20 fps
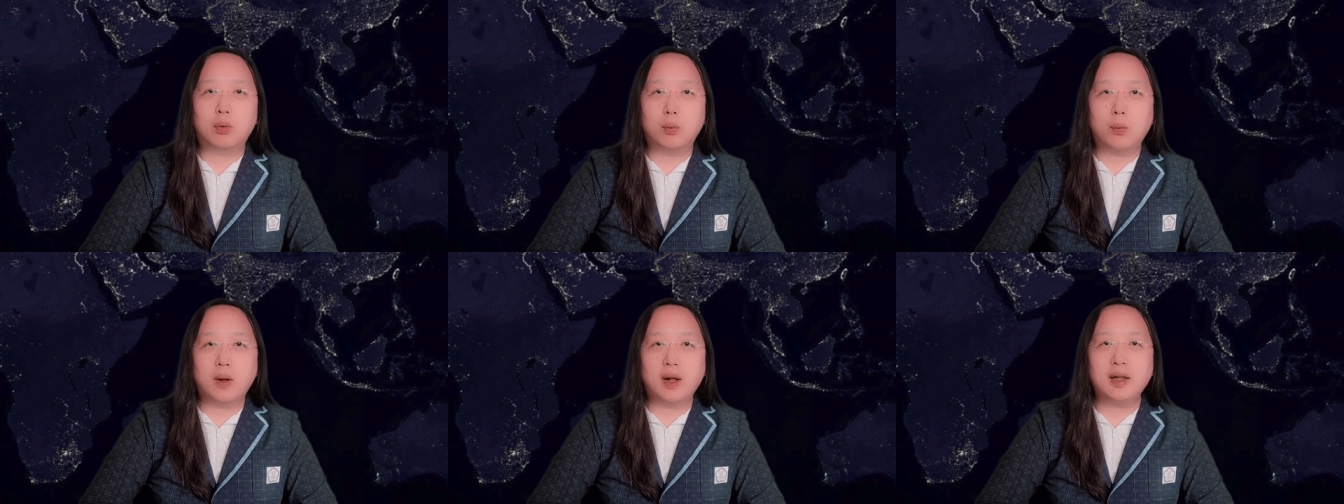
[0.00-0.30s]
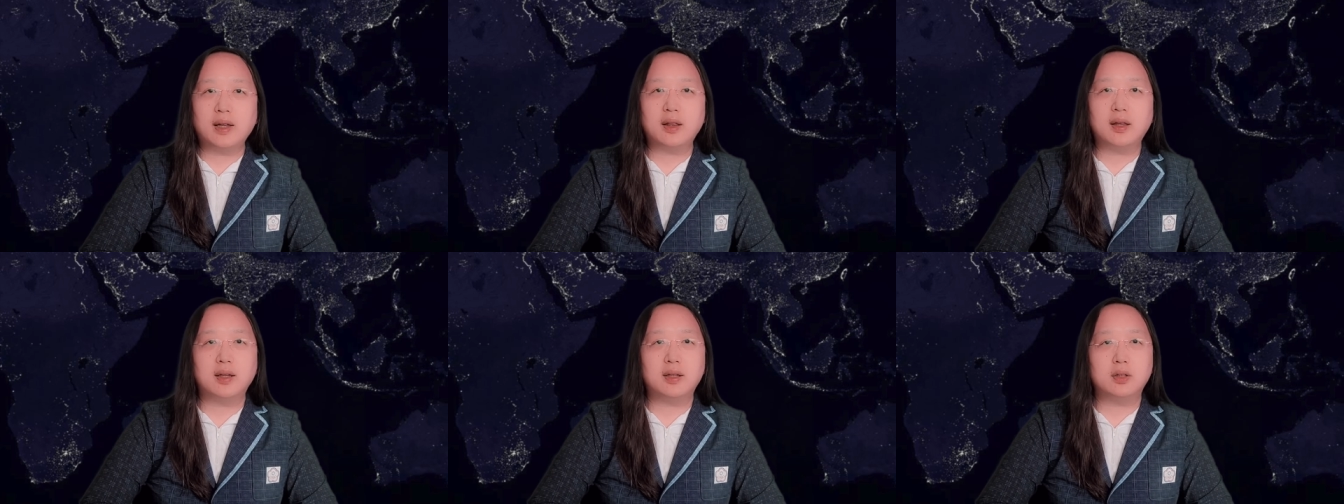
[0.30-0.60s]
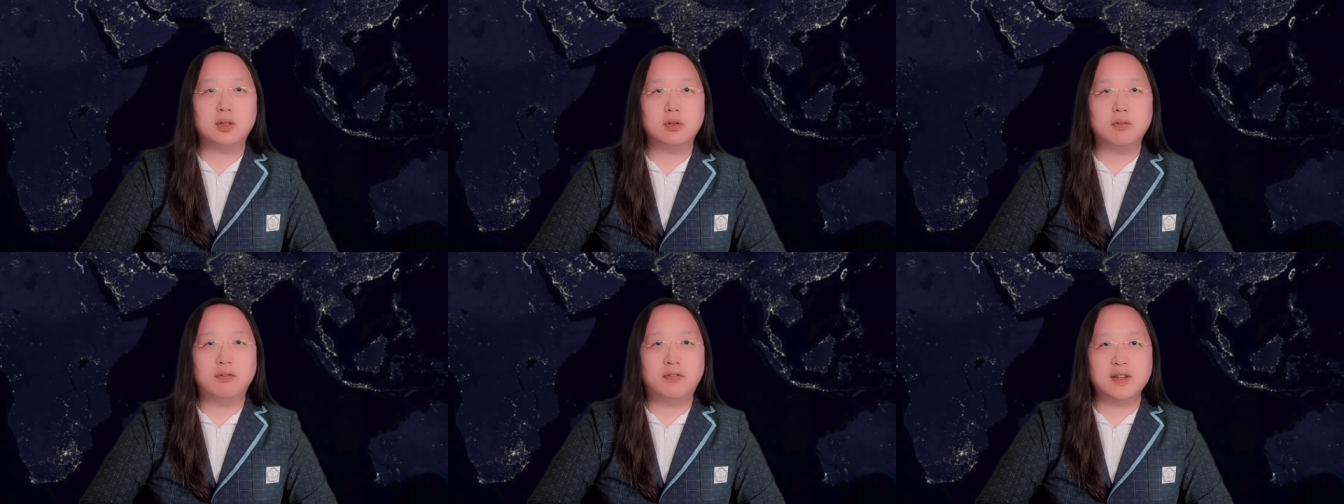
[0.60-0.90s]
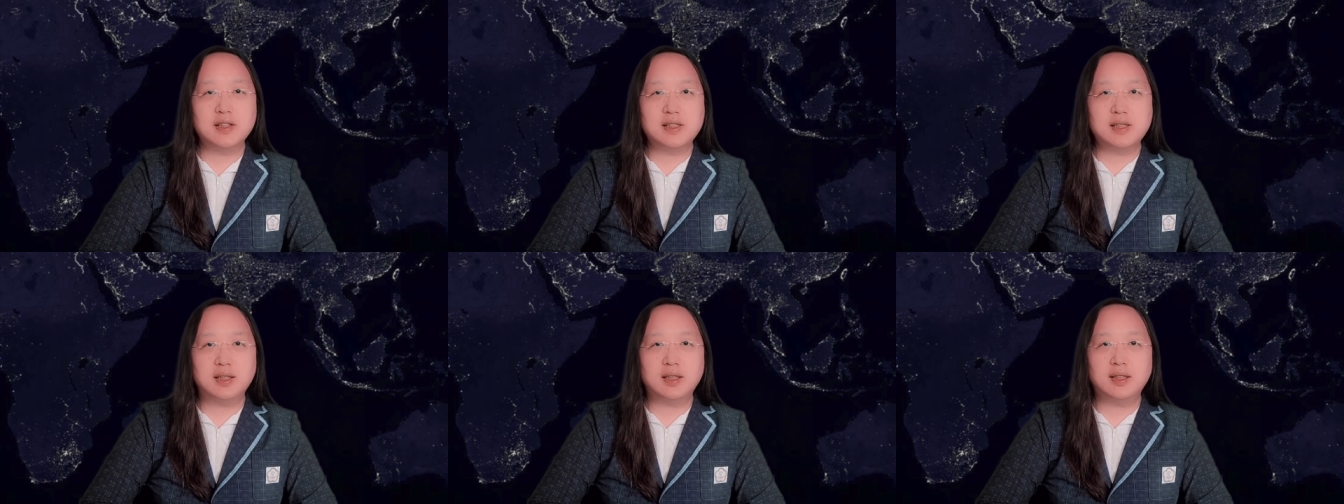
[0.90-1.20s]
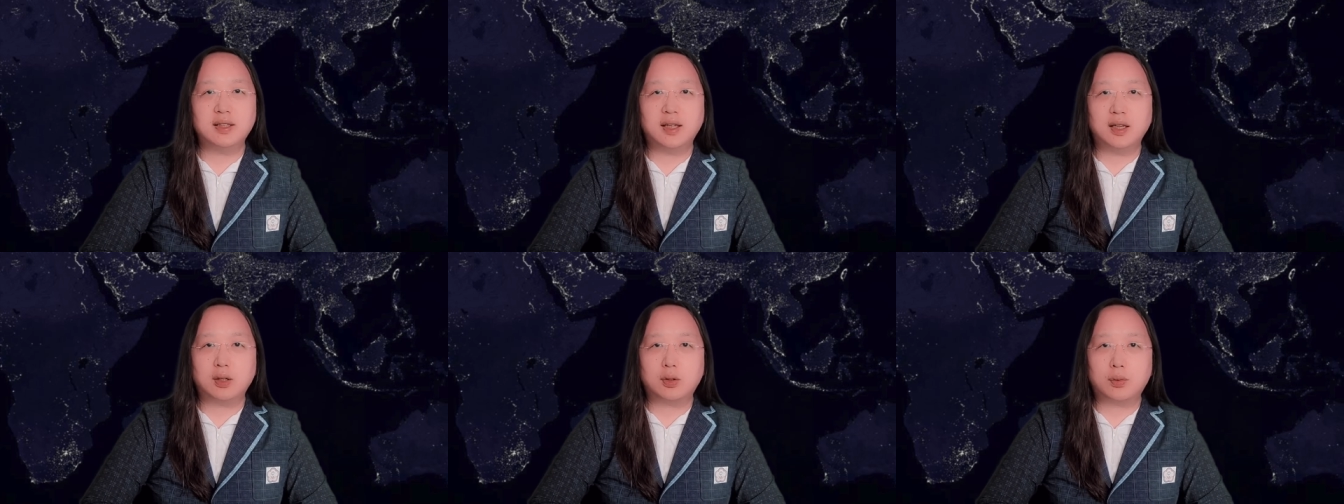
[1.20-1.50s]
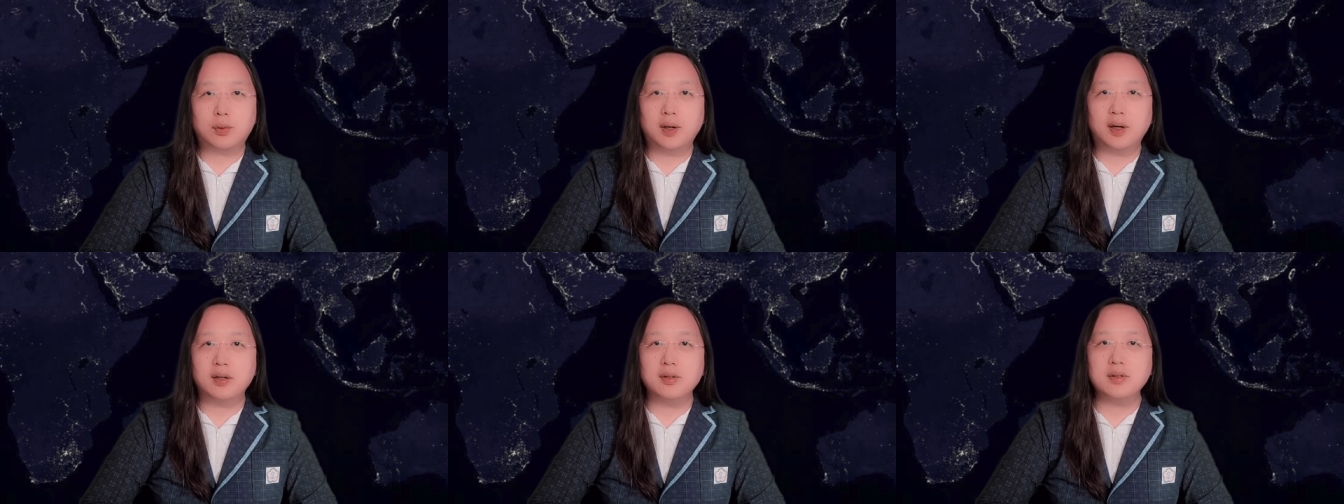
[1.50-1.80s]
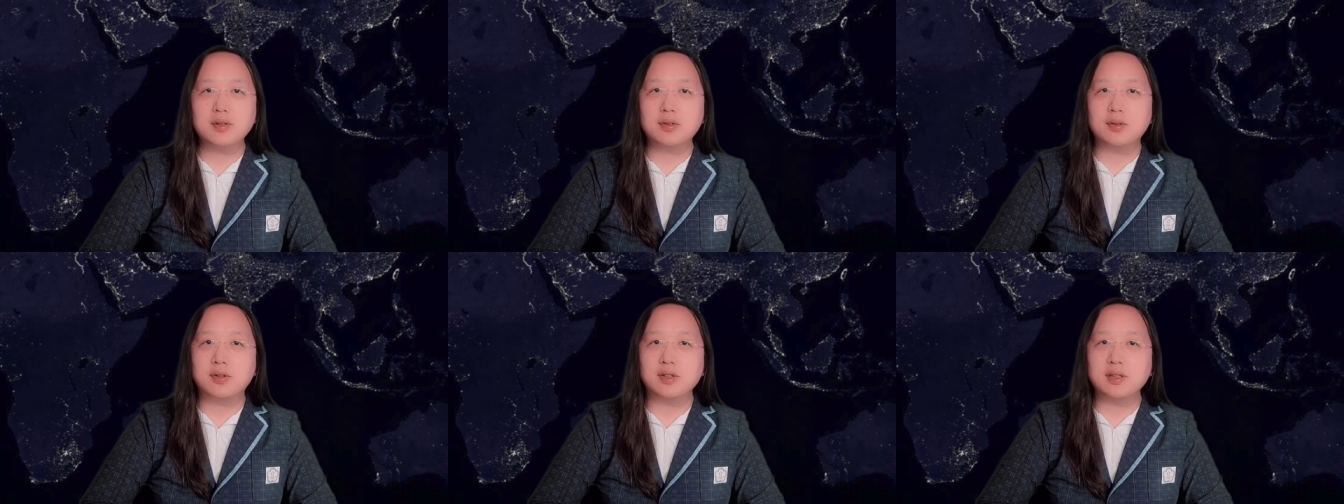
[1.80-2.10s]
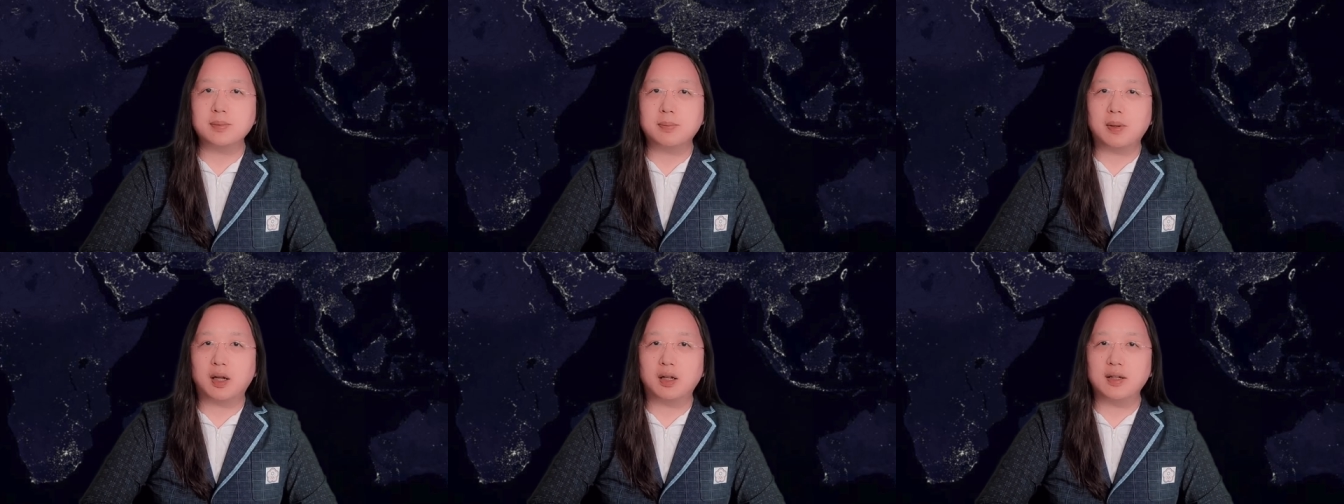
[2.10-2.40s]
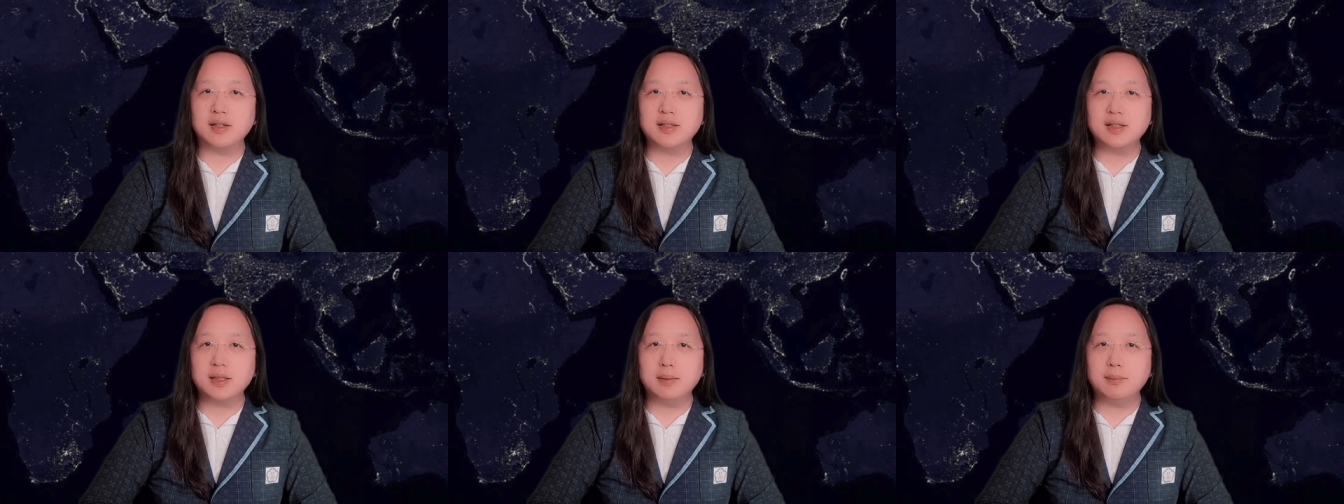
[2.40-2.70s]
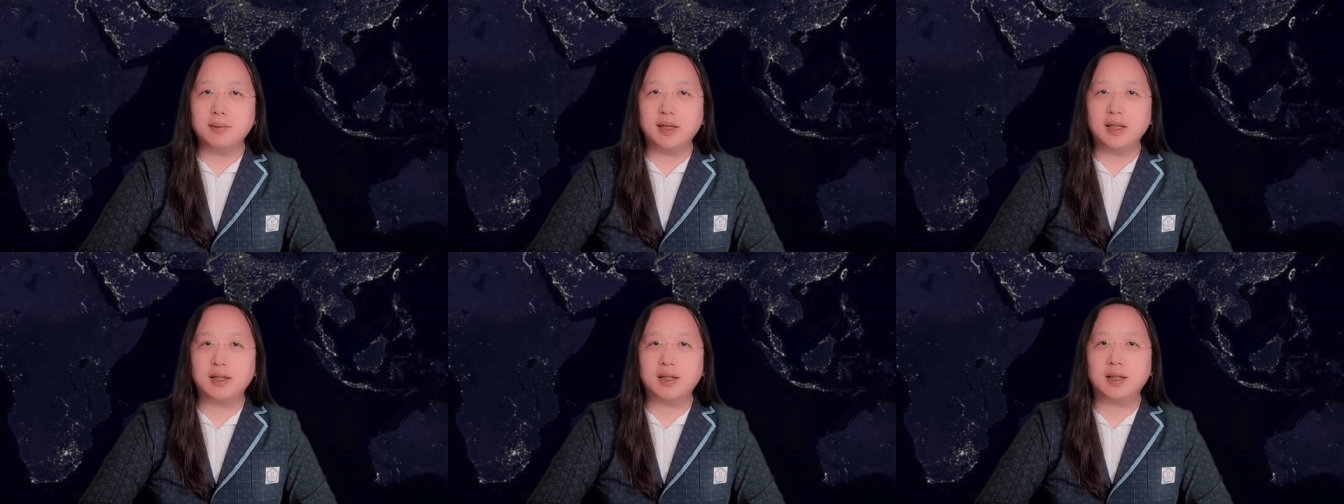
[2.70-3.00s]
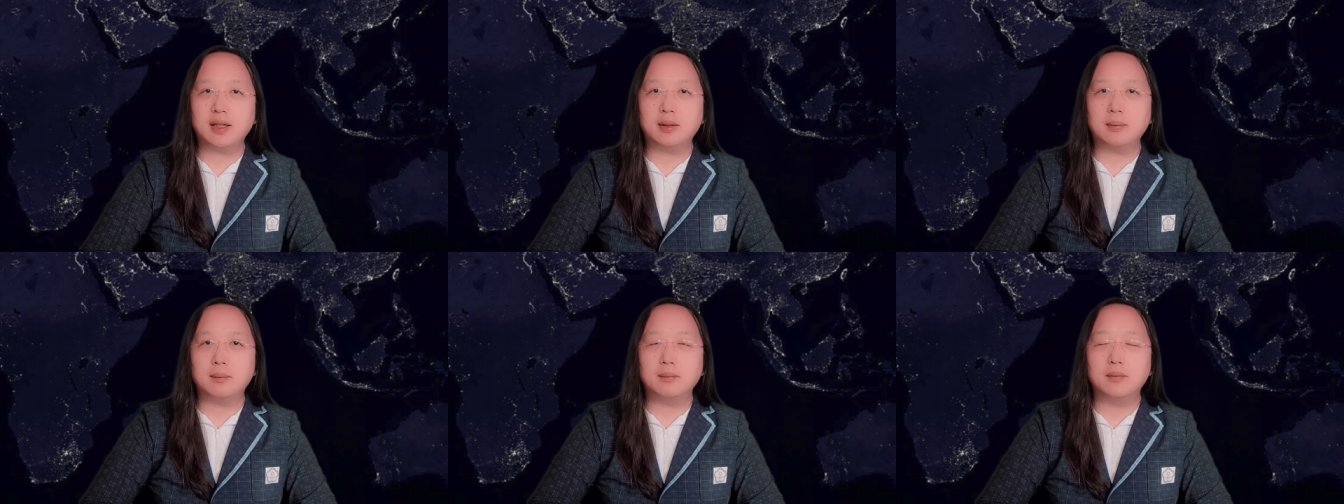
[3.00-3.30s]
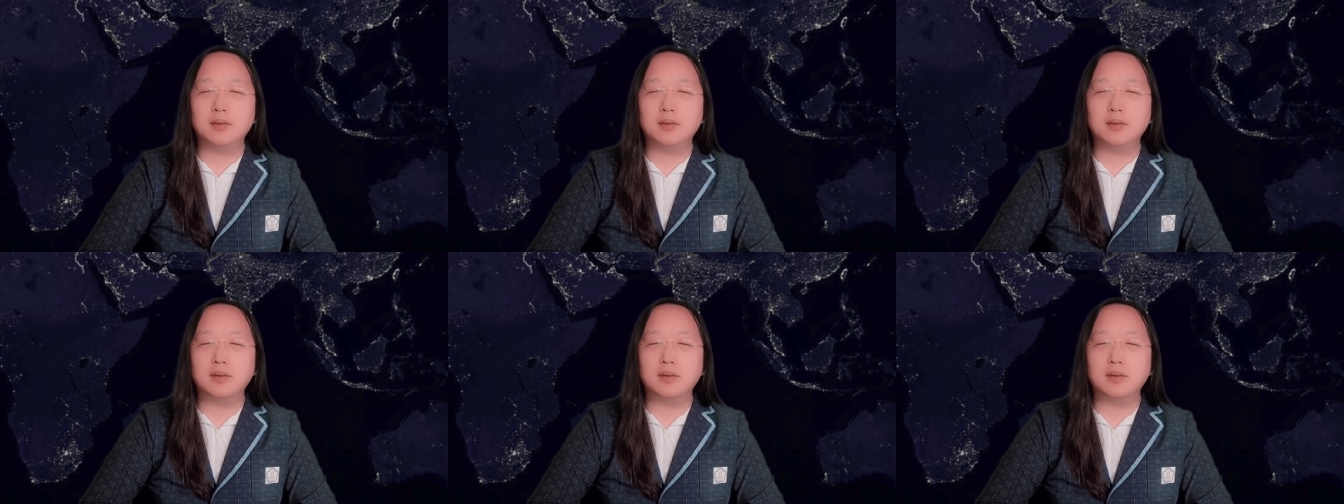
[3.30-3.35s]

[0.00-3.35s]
widely to facilitate crowdsourced policy making.